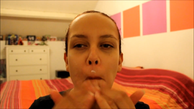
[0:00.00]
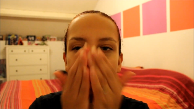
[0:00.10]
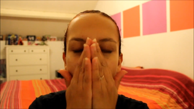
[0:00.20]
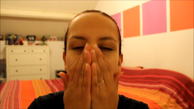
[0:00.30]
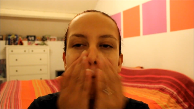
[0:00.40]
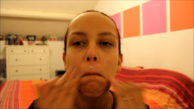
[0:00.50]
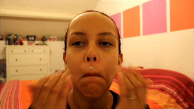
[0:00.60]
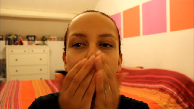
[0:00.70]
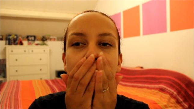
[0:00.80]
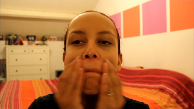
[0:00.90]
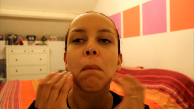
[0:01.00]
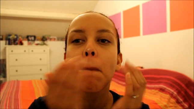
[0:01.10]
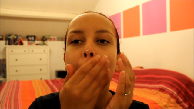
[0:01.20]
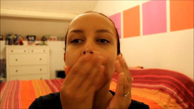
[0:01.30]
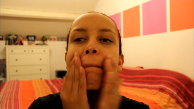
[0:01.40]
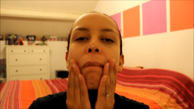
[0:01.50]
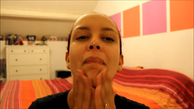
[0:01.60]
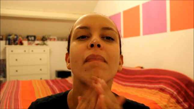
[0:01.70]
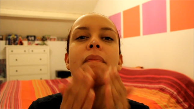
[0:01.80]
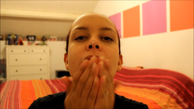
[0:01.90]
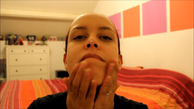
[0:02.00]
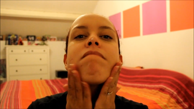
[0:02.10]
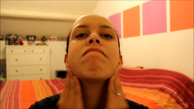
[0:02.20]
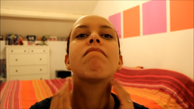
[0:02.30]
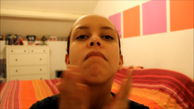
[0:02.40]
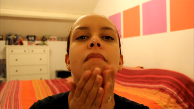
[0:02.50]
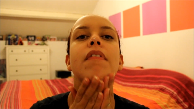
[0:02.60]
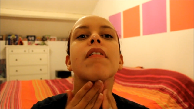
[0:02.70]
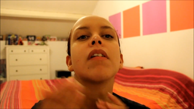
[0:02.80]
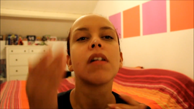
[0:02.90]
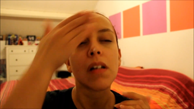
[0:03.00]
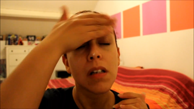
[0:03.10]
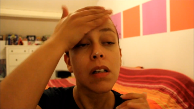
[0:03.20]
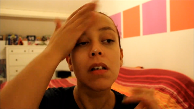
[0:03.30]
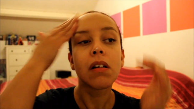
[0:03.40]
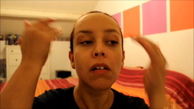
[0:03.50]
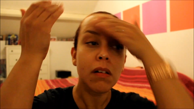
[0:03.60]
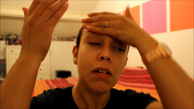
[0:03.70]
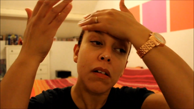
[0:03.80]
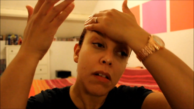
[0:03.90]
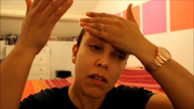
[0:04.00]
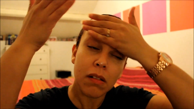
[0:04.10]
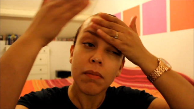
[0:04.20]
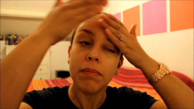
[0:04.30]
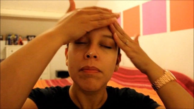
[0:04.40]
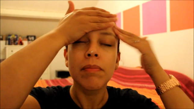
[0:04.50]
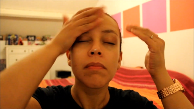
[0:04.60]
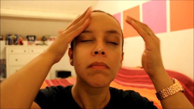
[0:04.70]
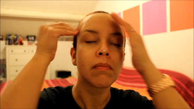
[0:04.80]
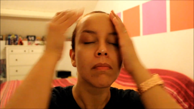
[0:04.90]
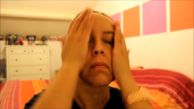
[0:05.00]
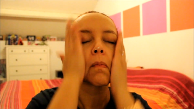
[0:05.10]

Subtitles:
Nobody speaks.